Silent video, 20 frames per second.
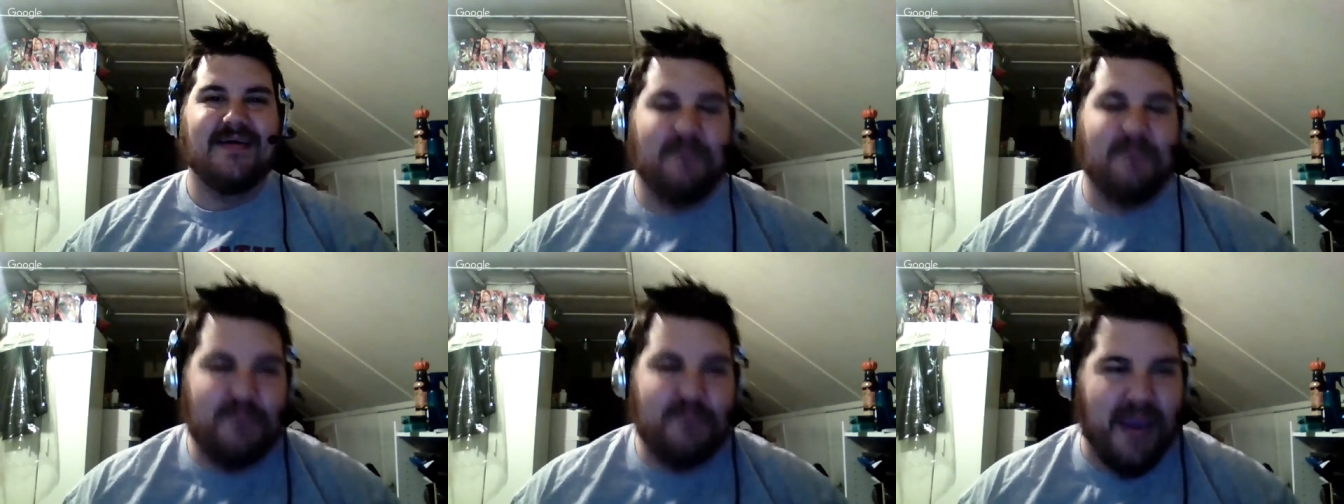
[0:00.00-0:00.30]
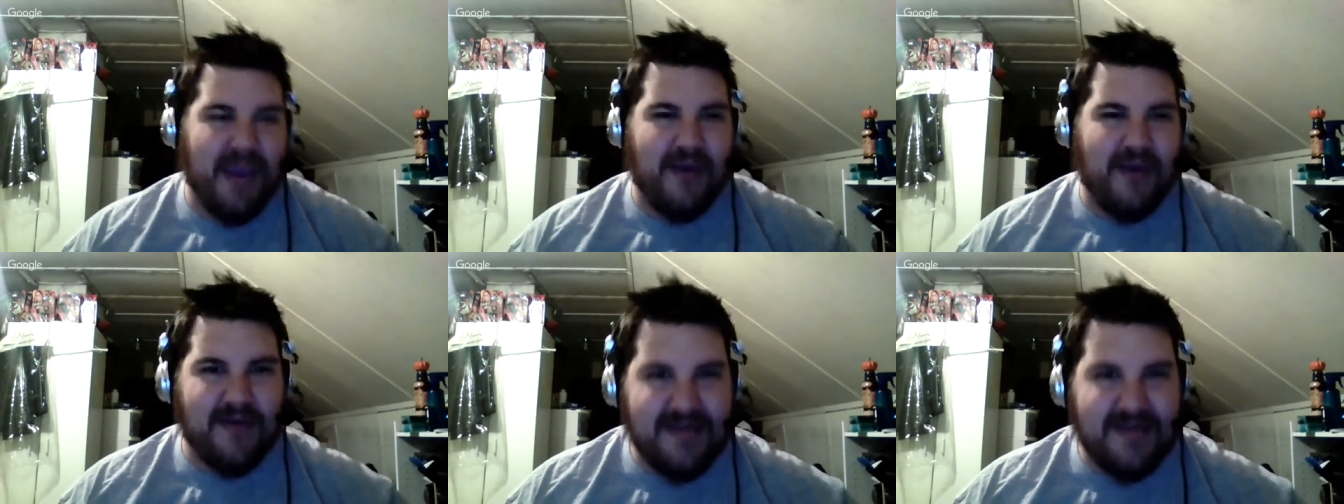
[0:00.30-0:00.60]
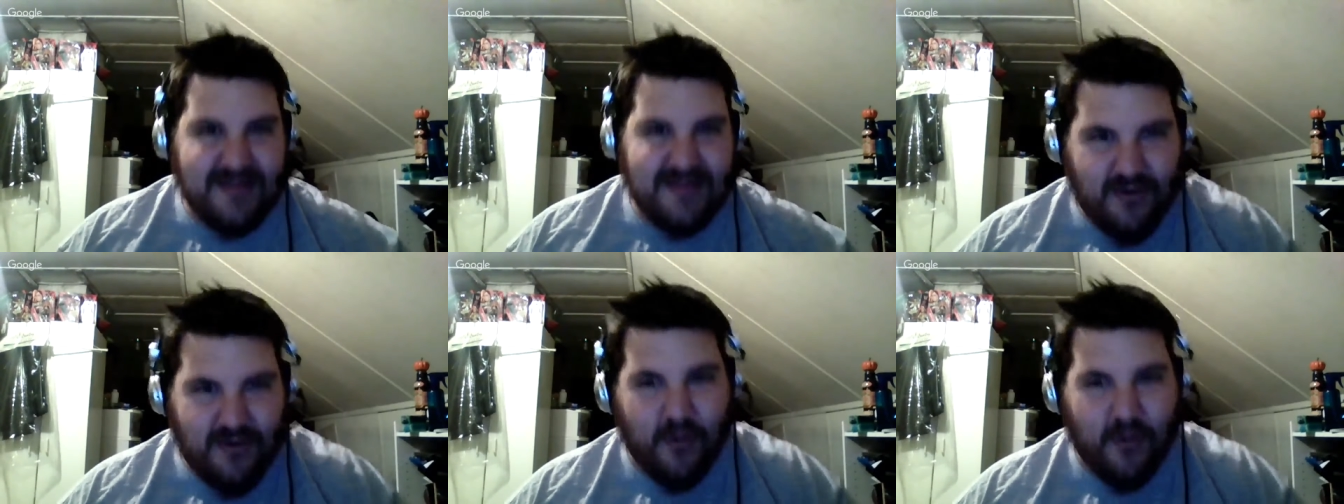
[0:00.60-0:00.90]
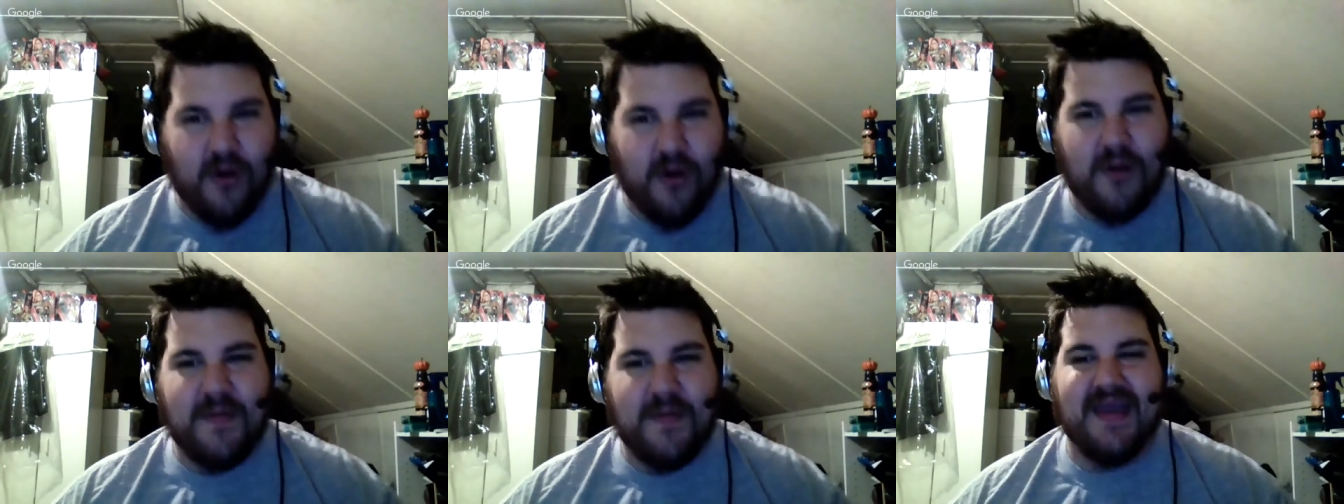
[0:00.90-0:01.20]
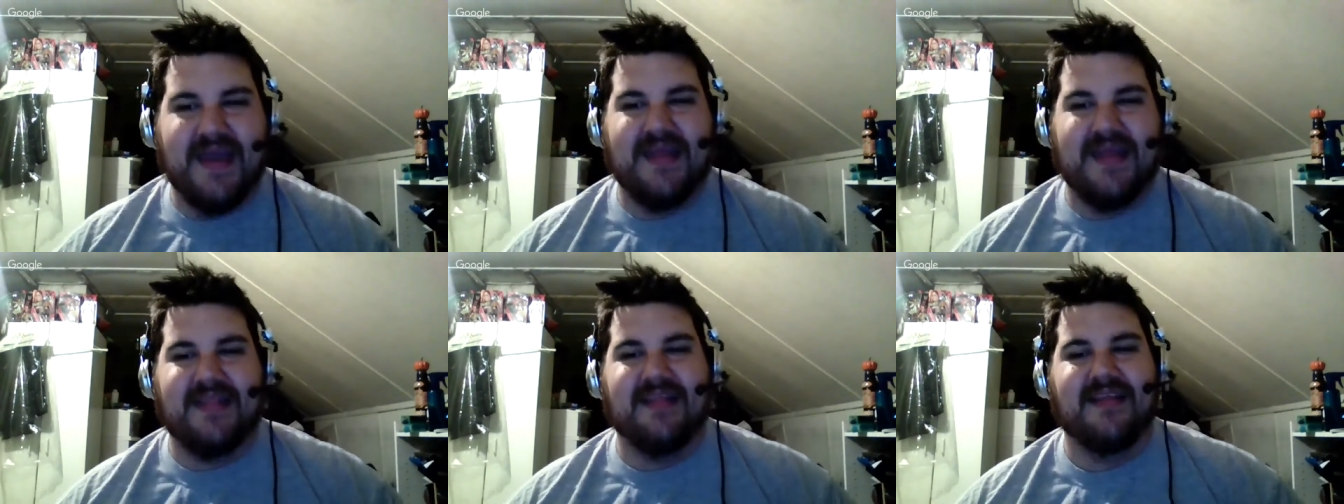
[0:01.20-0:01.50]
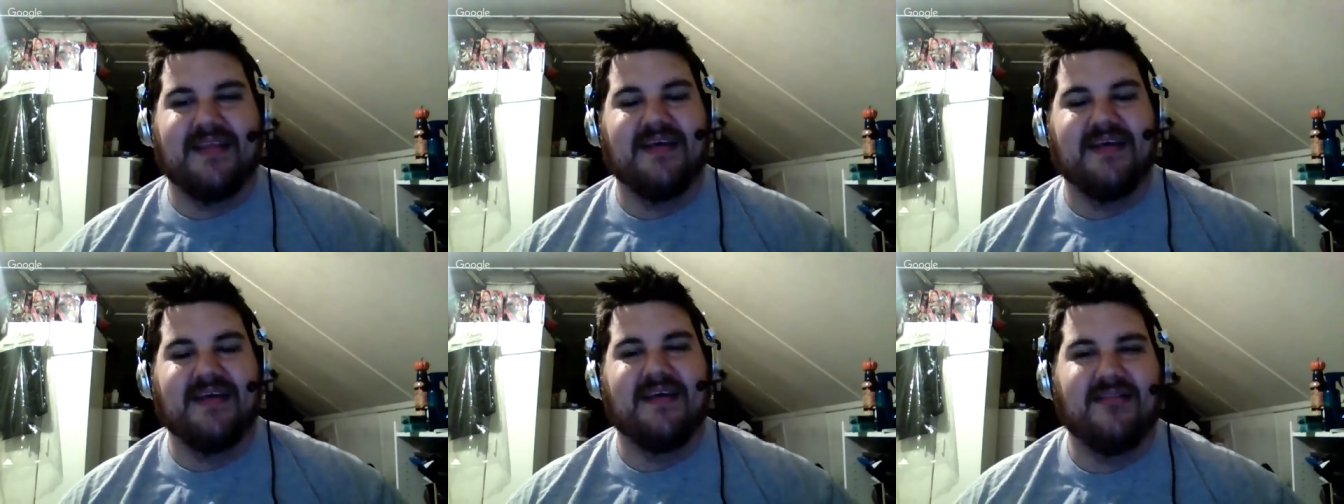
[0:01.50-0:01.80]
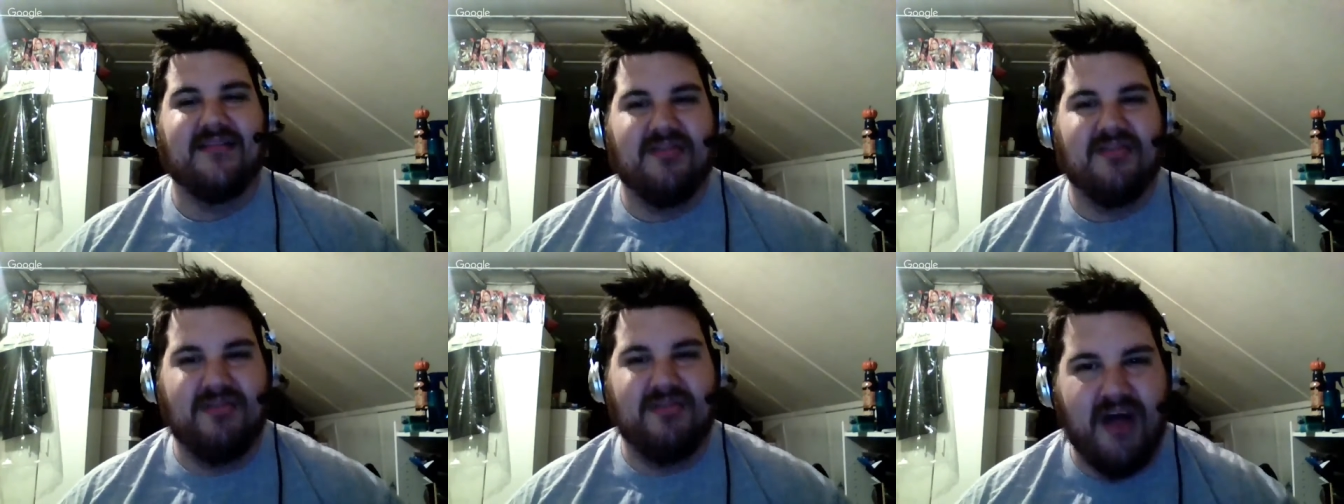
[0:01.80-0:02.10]
Baron Corbin.
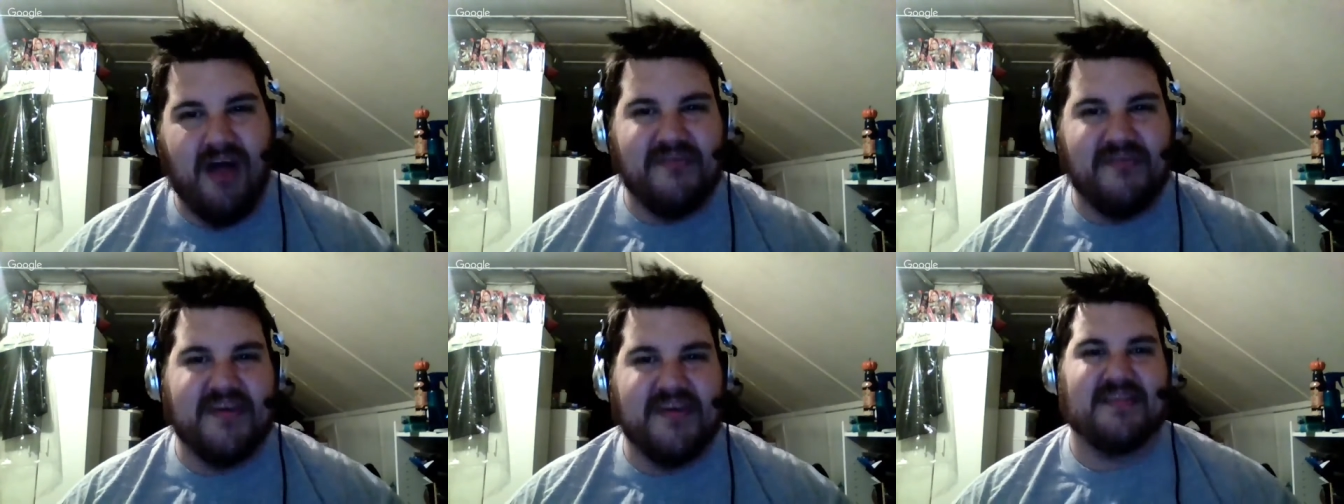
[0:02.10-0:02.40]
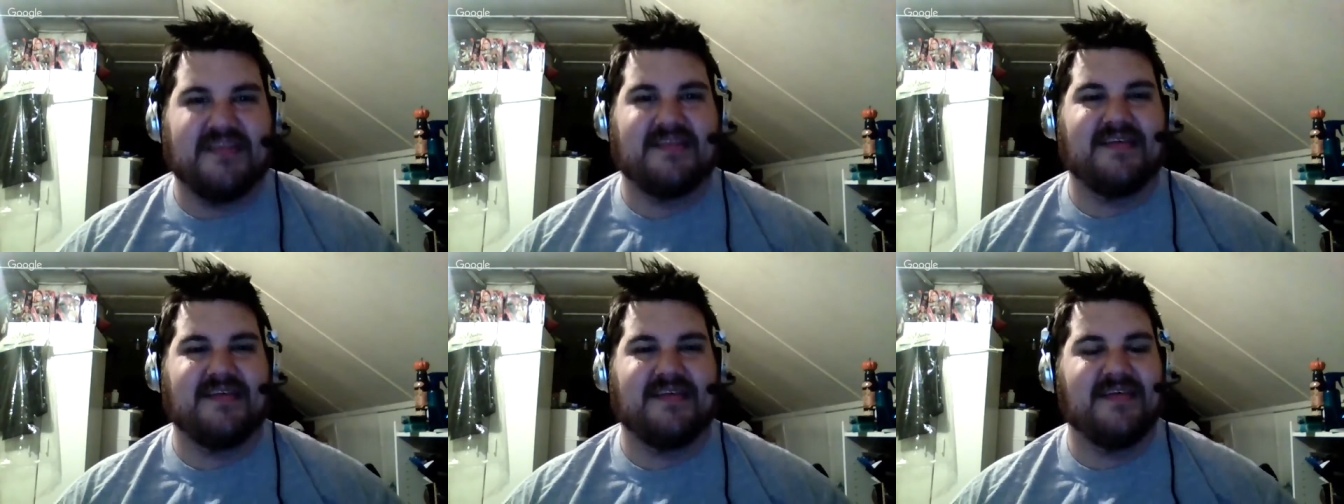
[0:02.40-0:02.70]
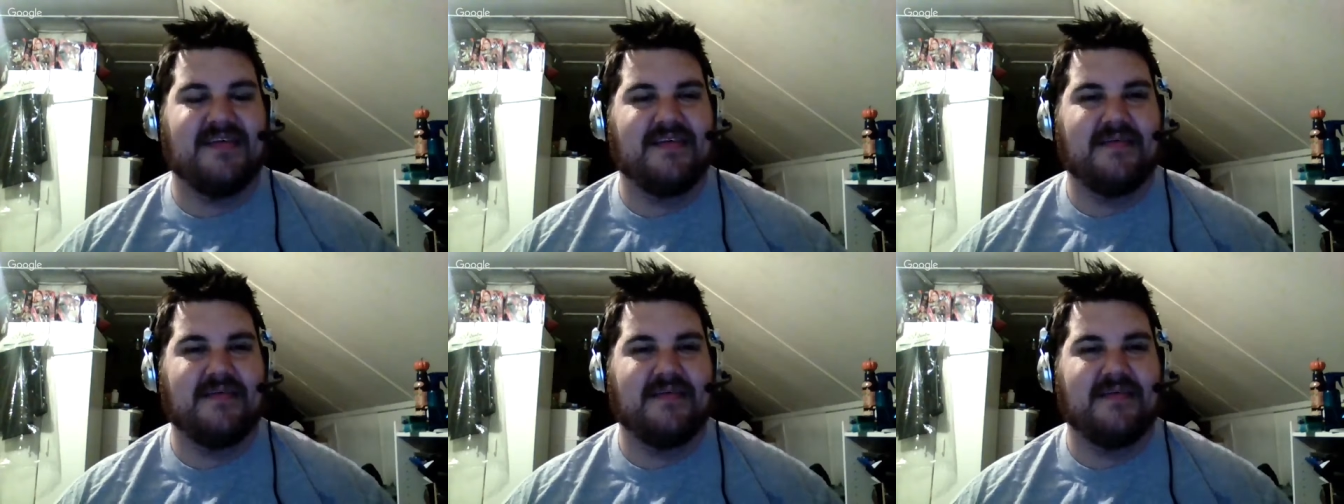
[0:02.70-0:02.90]
Love it.